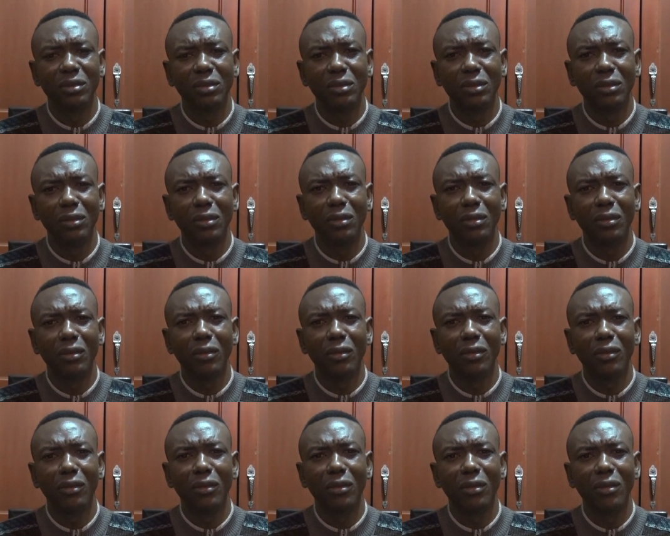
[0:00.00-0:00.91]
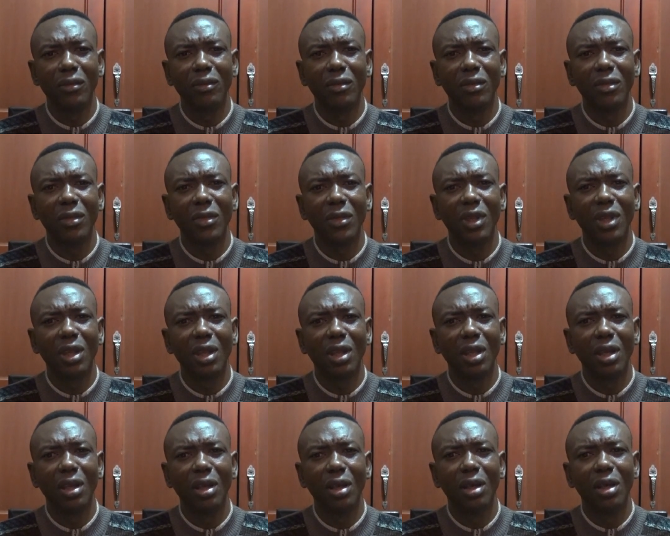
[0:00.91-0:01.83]

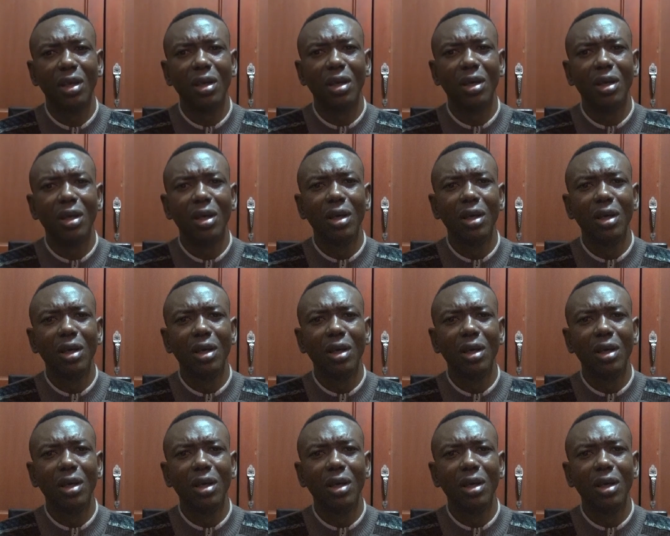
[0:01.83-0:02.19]
(no one is talking)